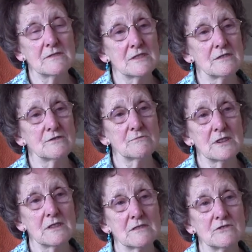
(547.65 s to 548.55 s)
others
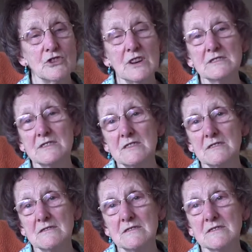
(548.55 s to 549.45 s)
were
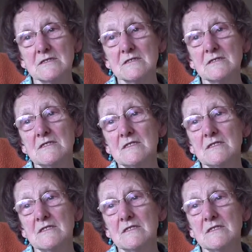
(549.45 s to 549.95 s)
dressings,